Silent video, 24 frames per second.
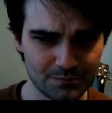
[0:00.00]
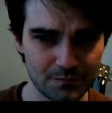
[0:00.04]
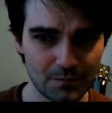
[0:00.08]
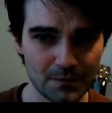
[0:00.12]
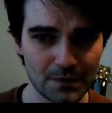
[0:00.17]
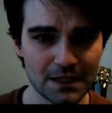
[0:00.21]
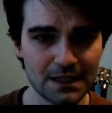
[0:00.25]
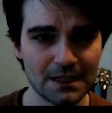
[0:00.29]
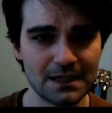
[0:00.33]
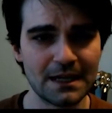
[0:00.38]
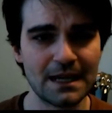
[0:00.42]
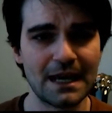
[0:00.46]

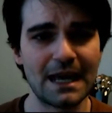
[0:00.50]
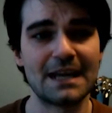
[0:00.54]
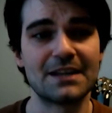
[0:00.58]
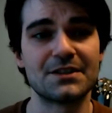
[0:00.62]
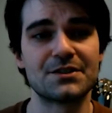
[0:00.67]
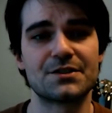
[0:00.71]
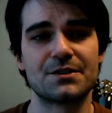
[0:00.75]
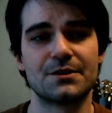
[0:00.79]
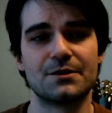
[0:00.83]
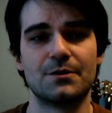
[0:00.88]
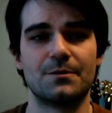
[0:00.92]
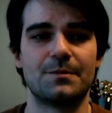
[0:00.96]
And so
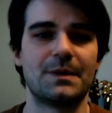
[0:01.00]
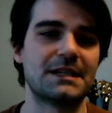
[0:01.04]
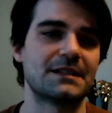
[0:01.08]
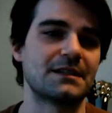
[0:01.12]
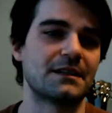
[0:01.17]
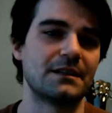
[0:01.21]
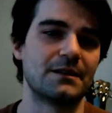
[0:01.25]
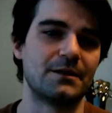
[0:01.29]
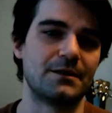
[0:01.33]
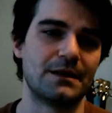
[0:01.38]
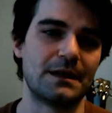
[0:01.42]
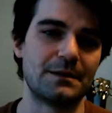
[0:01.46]
basically
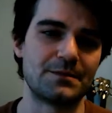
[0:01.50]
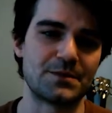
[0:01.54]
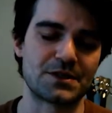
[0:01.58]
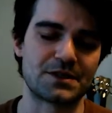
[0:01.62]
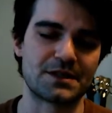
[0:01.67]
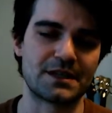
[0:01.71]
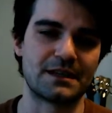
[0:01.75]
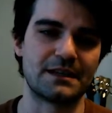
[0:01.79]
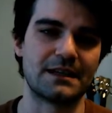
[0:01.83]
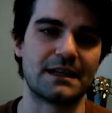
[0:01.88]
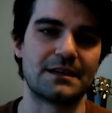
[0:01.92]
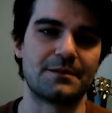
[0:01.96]
I'm just saying
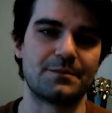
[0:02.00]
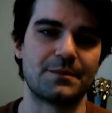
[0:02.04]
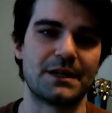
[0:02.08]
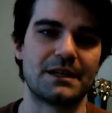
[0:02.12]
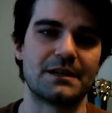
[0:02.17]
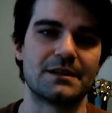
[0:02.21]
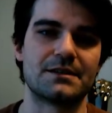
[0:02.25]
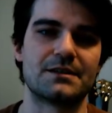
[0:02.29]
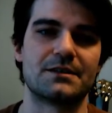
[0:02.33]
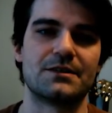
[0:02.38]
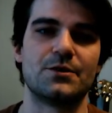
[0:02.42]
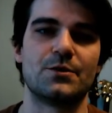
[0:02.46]
that because
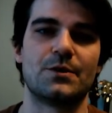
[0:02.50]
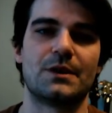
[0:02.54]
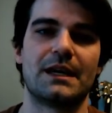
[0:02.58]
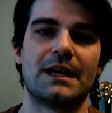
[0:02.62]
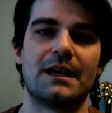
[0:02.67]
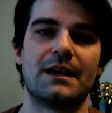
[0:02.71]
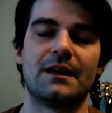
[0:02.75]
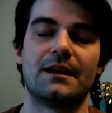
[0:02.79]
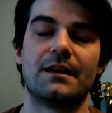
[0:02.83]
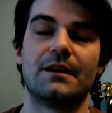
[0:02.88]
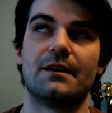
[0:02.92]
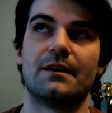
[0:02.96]
you
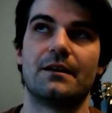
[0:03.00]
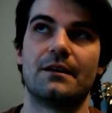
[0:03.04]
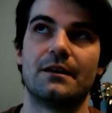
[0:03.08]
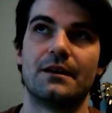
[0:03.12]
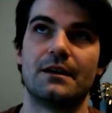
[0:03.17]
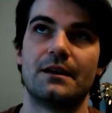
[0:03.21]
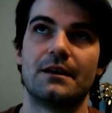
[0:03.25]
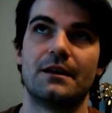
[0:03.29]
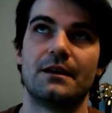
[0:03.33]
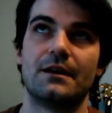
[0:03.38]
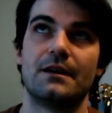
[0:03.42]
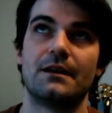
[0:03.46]
can
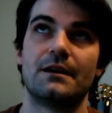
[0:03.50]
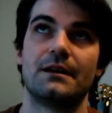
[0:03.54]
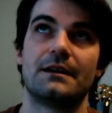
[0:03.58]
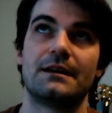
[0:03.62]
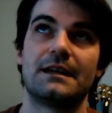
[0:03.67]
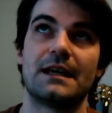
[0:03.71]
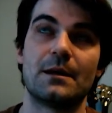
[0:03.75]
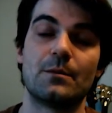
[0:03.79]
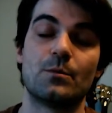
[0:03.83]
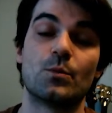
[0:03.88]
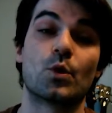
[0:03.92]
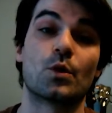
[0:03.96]
get
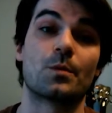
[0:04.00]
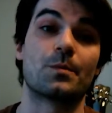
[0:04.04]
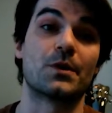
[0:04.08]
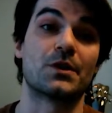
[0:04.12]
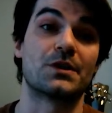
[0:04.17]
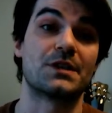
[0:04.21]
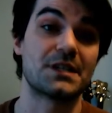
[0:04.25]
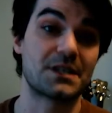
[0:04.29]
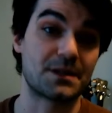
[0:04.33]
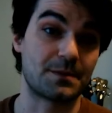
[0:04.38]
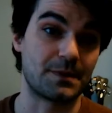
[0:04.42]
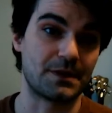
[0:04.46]
more
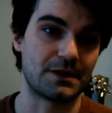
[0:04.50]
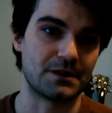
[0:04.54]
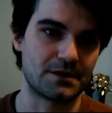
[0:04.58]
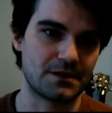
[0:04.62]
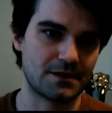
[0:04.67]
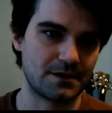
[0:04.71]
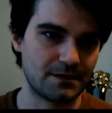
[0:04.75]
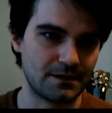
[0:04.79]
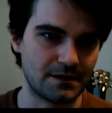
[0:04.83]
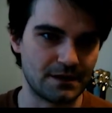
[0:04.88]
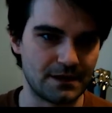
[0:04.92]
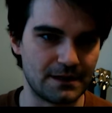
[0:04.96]
participants.
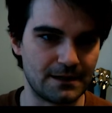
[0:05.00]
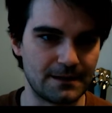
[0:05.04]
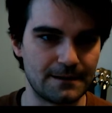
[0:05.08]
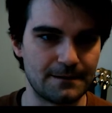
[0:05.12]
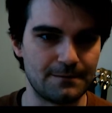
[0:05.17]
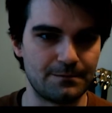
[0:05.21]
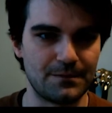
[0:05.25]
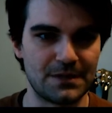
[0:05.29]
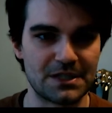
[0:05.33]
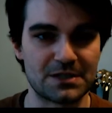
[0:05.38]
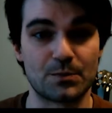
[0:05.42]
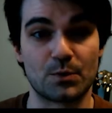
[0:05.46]
It's
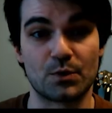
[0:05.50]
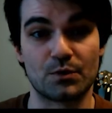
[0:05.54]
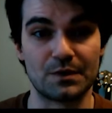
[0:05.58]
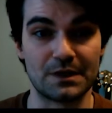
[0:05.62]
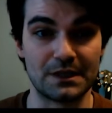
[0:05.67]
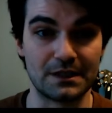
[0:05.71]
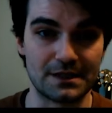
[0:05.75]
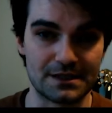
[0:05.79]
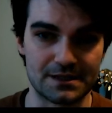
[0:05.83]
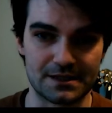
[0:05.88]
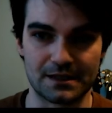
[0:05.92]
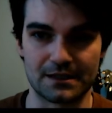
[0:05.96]
more
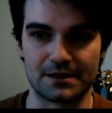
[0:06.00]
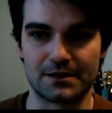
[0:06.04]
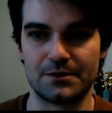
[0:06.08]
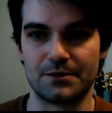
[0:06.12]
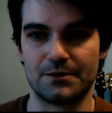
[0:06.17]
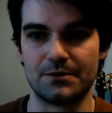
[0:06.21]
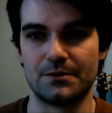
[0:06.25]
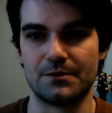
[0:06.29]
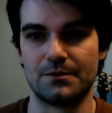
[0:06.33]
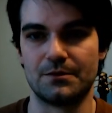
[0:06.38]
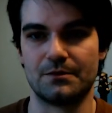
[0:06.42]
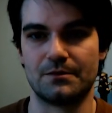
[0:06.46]
realistic to,
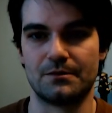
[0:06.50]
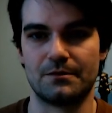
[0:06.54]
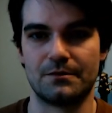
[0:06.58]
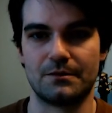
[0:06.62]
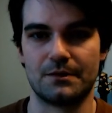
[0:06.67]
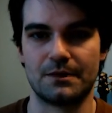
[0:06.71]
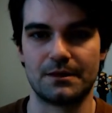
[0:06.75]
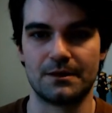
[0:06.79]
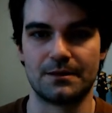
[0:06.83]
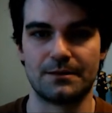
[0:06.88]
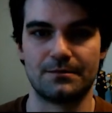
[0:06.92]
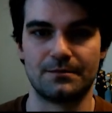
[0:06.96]

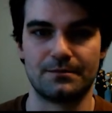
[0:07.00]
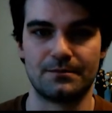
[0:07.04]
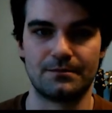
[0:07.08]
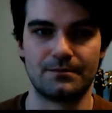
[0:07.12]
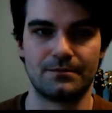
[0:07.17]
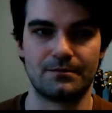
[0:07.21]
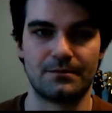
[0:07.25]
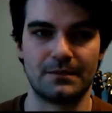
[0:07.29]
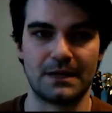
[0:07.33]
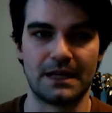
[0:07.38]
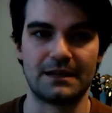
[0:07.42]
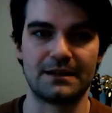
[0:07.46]

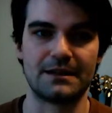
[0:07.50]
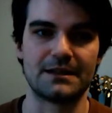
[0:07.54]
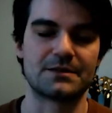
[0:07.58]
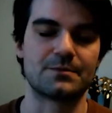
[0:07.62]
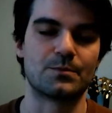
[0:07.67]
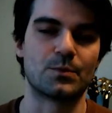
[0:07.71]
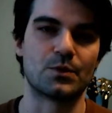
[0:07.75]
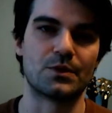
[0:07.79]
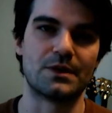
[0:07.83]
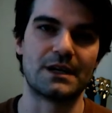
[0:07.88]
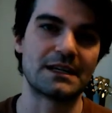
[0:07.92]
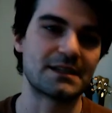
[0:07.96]
and it's more
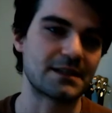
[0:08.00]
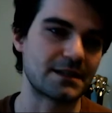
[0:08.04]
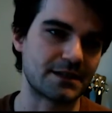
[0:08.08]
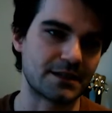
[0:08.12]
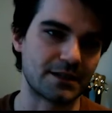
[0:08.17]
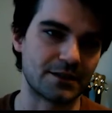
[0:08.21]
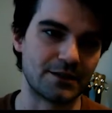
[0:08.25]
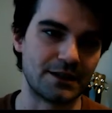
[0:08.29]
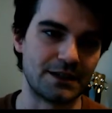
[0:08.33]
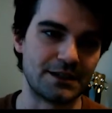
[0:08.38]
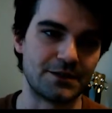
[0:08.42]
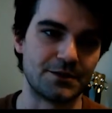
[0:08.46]
necessary
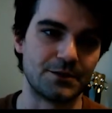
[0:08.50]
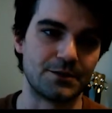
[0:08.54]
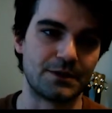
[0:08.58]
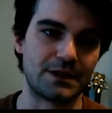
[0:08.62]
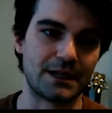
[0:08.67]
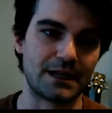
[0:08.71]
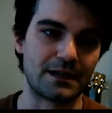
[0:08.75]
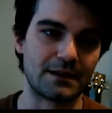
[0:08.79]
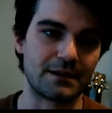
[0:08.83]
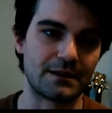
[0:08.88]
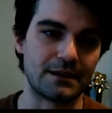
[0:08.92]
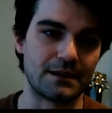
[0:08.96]
to get
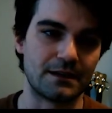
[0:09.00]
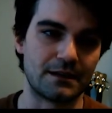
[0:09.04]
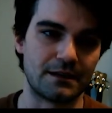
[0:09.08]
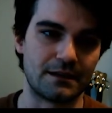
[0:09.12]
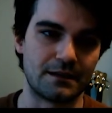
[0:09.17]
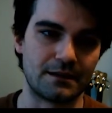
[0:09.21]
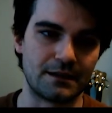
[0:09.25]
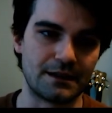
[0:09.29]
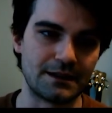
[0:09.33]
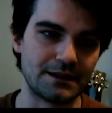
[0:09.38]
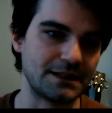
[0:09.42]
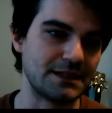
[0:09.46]
at
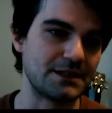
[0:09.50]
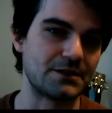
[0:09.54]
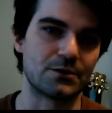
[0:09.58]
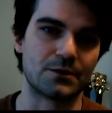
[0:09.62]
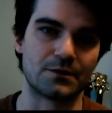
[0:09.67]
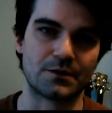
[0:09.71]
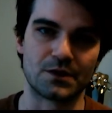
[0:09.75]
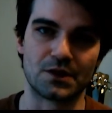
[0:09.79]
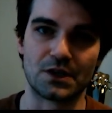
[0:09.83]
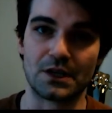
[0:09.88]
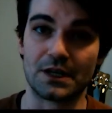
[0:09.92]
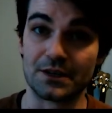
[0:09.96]
least over
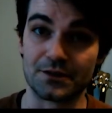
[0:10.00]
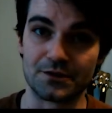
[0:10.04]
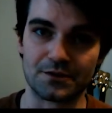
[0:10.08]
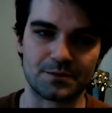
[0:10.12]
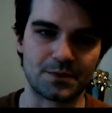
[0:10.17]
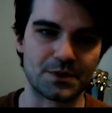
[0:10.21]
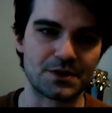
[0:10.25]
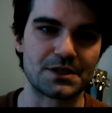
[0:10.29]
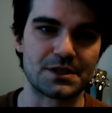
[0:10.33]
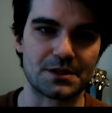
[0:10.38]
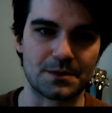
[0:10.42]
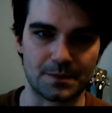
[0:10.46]
100
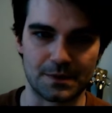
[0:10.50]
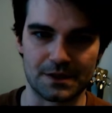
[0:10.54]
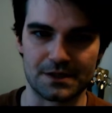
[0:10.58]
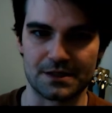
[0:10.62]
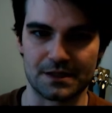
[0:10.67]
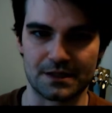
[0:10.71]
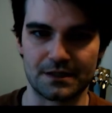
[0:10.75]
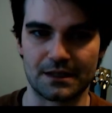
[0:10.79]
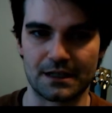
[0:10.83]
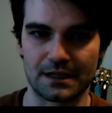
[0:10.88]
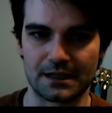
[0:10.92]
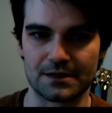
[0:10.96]
participants in
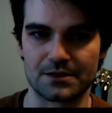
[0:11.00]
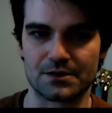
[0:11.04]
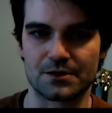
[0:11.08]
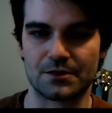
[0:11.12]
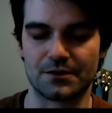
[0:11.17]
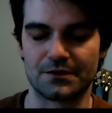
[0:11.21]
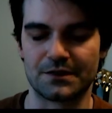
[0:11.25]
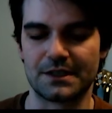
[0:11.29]
like a survey